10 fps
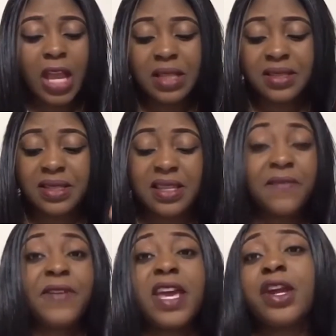it's
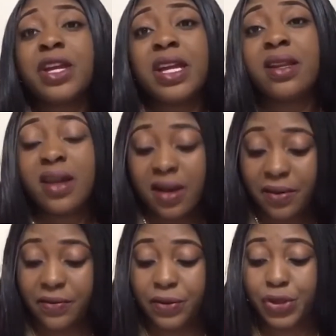severe
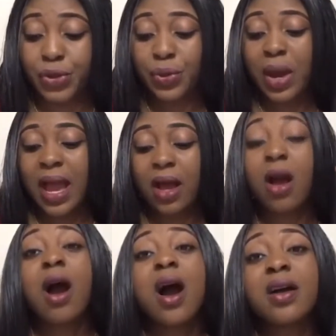enough to
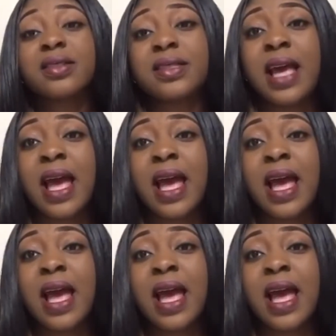cause